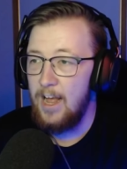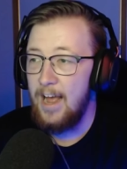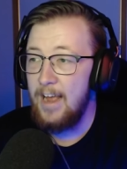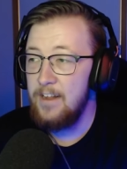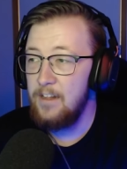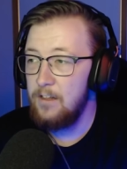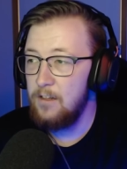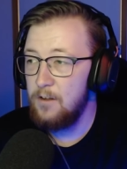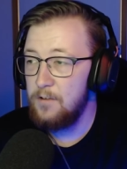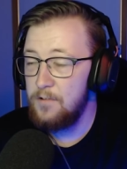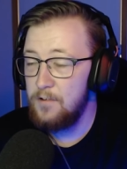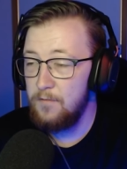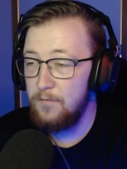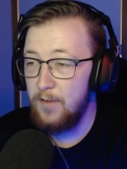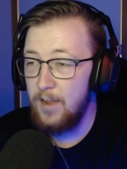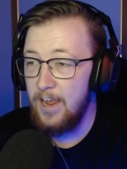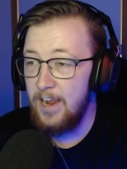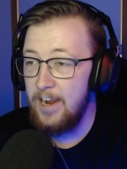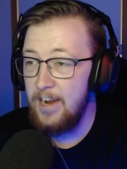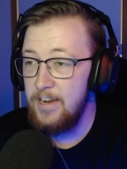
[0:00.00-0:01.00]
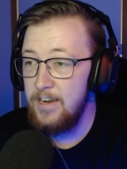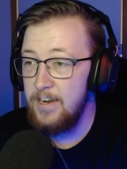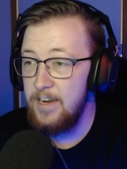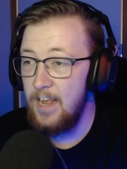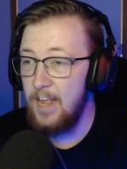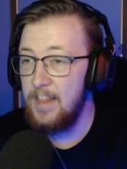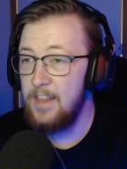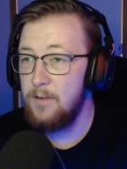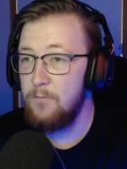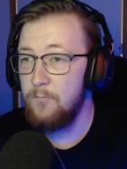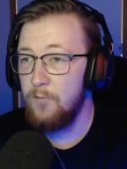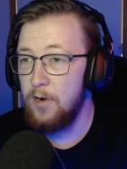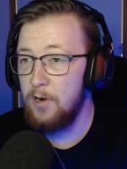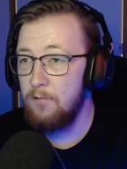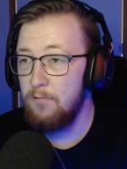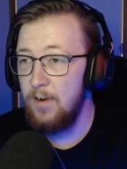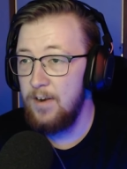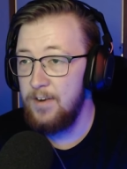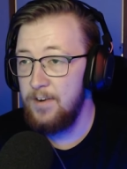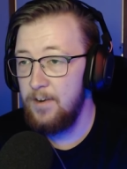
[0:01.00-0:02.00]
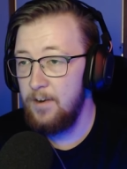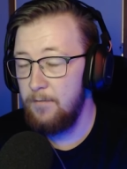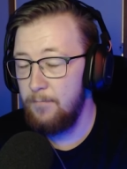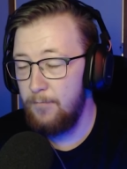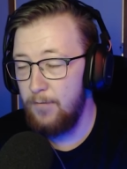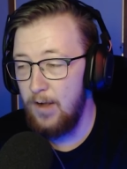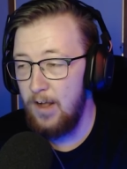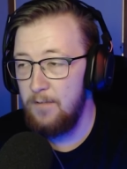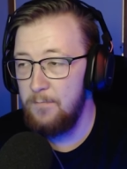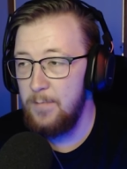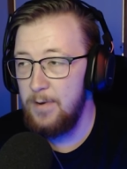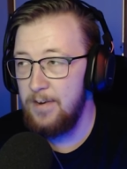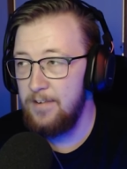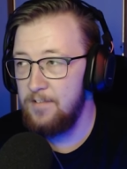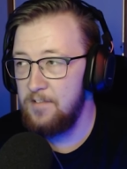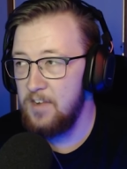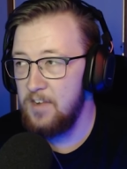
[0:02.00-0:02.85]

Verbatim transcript: Ate lots of candy and then regretted it five minutes